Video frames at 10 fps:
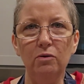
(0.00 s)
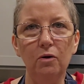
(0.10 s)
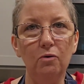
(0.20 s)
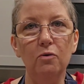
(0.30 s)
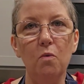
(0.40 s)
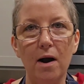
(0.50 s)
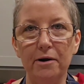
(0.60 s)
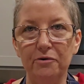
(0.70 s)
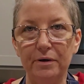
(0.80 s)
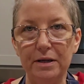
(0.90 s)
local
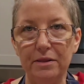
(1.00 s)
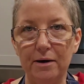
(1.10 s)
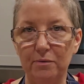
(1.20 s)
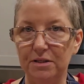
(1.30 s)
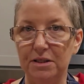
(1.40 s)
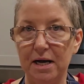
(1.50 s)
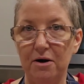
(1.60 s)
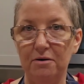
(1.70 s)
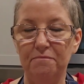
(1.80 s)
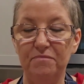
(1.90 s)
winery that was
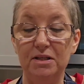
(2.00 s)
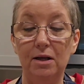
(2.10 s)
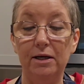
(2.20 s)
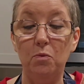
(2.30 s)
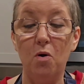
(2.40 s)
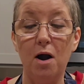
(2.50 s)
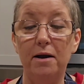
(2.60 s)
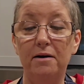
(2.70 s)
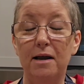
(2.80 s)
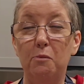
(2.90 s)
there selling
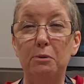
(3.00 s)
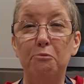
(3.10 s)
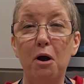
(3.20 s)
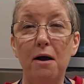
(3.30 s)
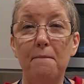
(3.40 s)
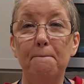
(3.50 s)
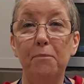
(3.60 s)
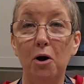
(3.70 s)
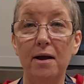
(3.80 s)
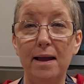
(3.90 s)
wine, and we bought
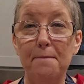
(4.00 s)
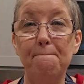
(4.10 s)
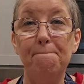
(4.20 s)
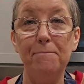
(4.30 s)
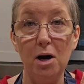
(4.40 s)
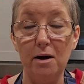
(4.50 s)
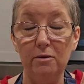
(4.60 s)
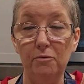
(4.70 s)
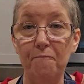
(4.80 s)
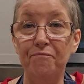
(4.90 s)
a
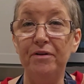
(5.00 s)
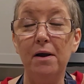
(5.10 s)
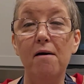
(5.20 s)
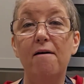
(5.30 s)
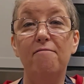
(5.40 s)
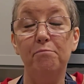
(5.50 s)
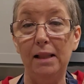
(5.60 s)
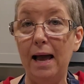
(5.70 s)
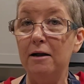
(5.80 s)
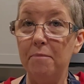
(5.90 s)
bottle of
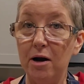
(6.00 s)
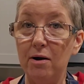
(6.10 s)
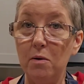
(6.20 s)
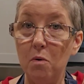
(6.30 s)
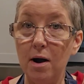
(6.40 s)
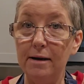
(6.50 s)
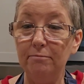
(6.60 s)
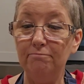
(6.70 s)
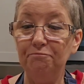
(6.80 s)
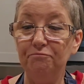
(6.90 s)
blackberry
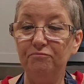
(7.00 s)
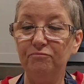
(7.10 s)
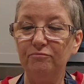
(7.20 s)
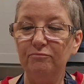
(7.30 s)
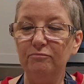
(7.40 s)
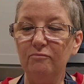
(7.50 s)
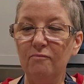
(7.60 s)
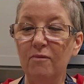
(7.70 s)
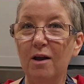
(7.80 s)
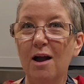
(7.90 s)
wine.
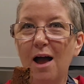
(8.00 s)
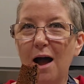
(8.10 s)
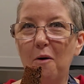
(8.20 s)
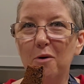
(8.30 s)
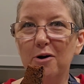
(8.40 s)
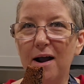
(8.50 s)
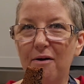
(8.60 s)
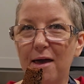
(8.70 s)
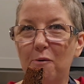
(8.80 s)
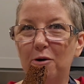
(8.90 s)
I wonder
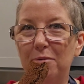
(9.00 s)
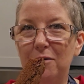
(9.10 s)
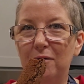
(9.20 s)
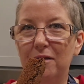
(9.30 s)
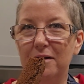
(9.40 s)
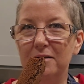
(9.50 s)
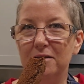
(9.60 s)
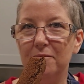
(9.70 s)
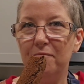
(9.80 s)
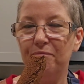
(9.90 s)
how that would be with this.